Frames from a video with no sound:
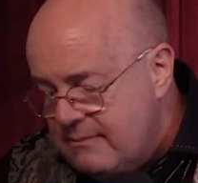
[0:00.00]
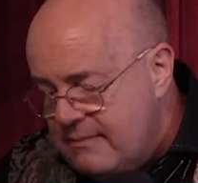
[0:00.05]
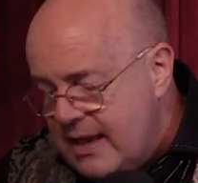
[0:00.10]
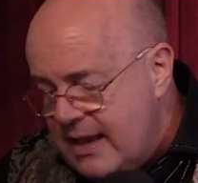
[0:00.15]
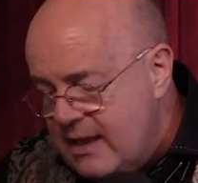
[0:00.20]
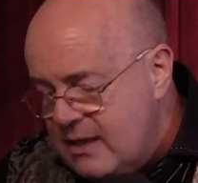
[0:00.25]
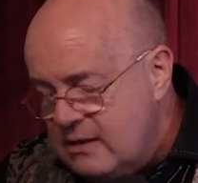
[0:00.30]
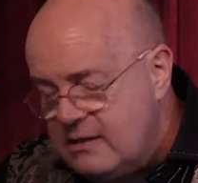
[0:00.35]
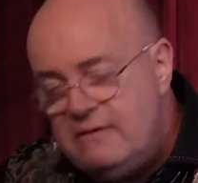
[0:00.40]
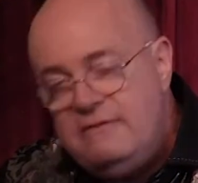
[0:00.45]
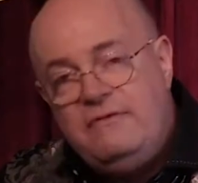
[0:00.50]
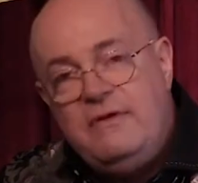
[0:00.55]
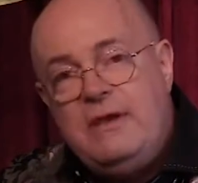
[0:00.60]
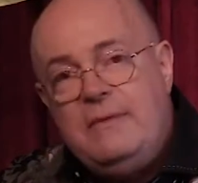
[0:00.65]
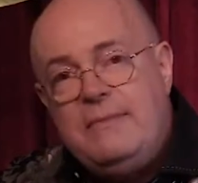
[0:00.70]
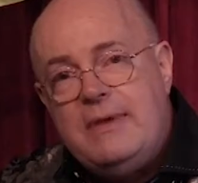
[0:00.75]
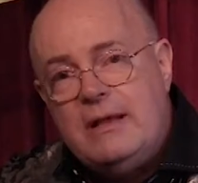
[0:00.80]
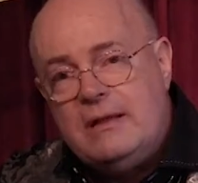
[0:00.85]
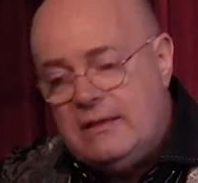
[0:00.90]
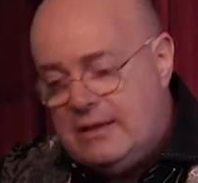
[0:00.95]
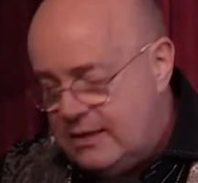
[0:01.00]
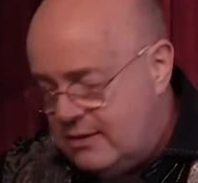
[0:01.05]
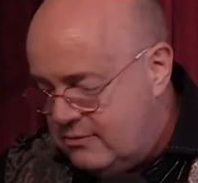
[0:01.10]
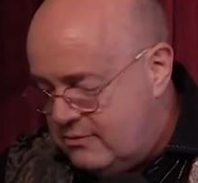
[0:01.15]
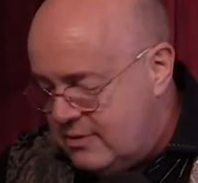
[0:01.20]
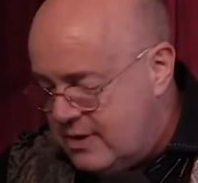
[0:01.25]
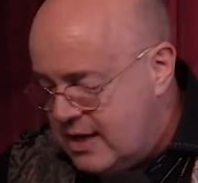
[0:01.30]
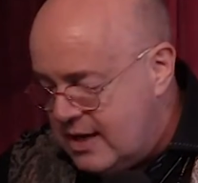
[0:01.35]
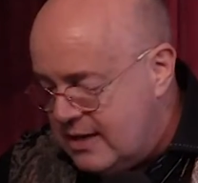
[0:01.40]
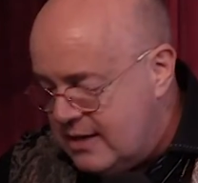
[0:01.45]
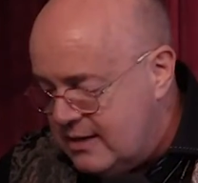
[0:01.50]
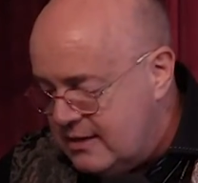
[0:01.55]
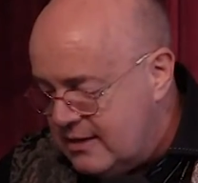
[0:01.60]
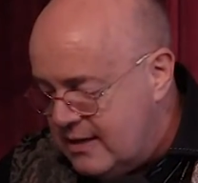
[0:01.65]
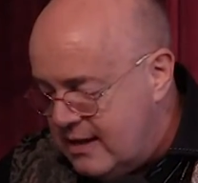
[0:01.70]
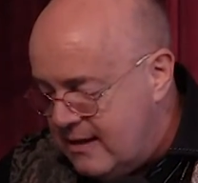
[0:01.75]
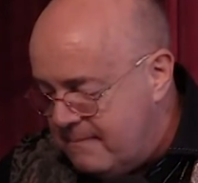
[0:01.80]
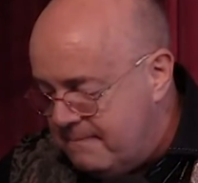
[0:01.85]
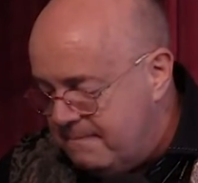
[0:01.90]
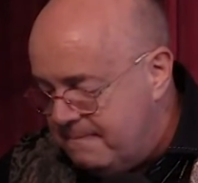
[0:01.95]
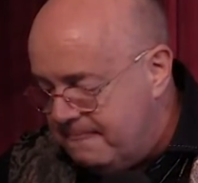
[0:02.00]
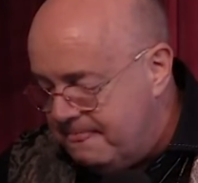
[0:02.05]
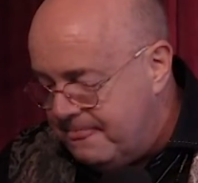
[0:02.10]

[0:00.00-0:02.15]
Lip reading: Male and female he created them.